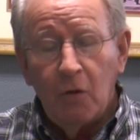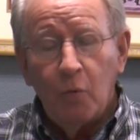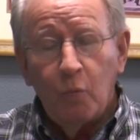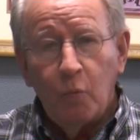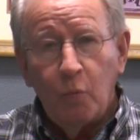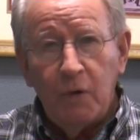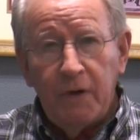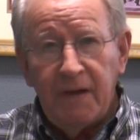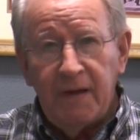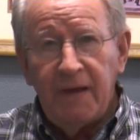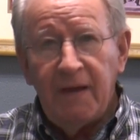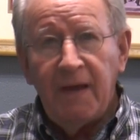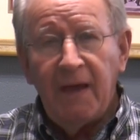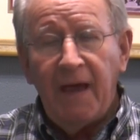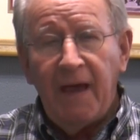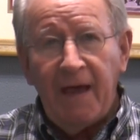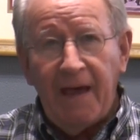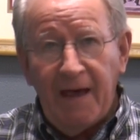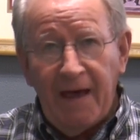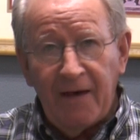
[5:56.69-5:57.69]
we
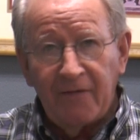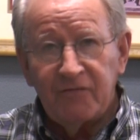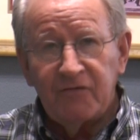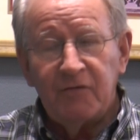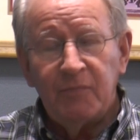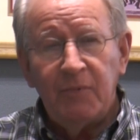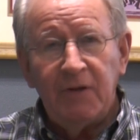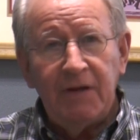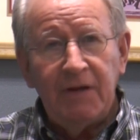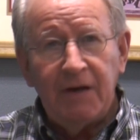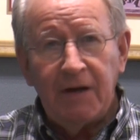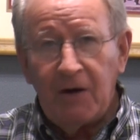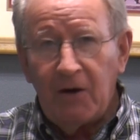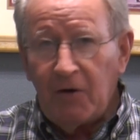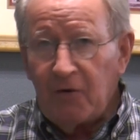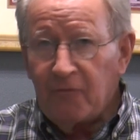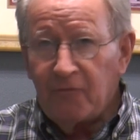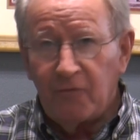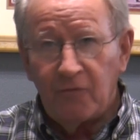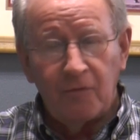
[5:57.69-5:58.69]
have to be
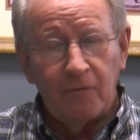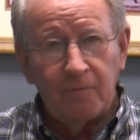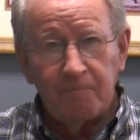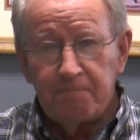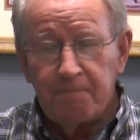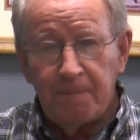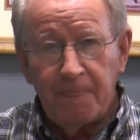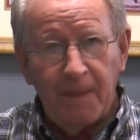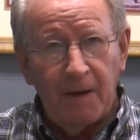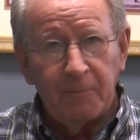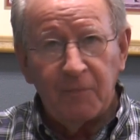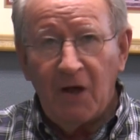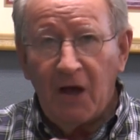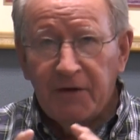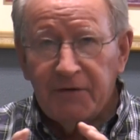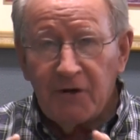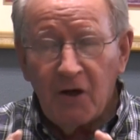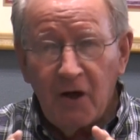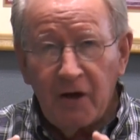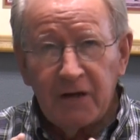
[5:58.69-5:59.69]
careful. I'm
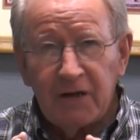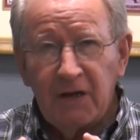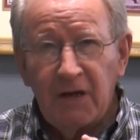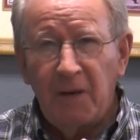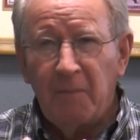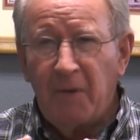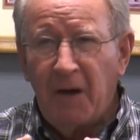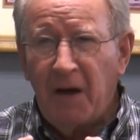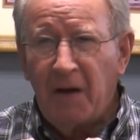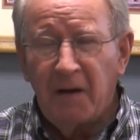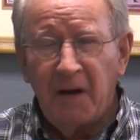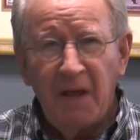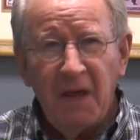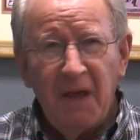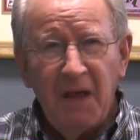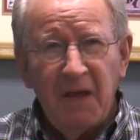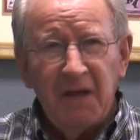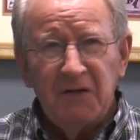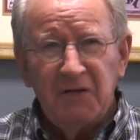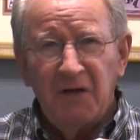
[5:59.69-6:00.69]
not talking about
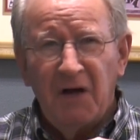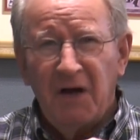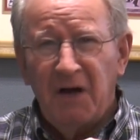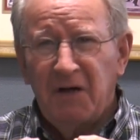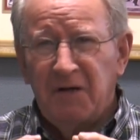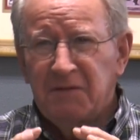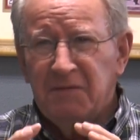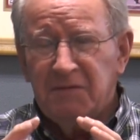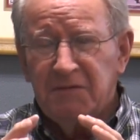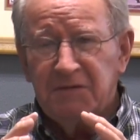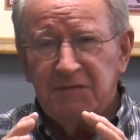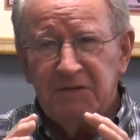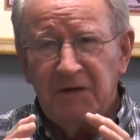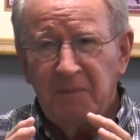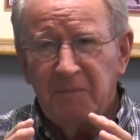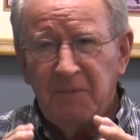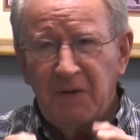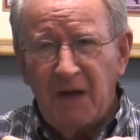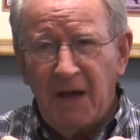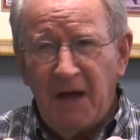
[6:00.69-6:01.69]

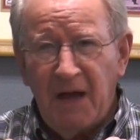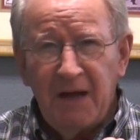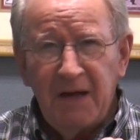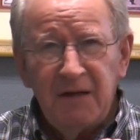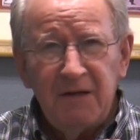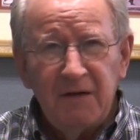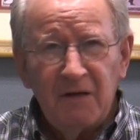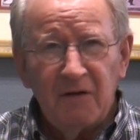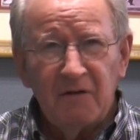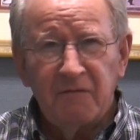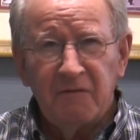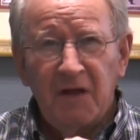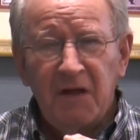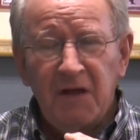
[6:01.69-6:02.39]
some kind of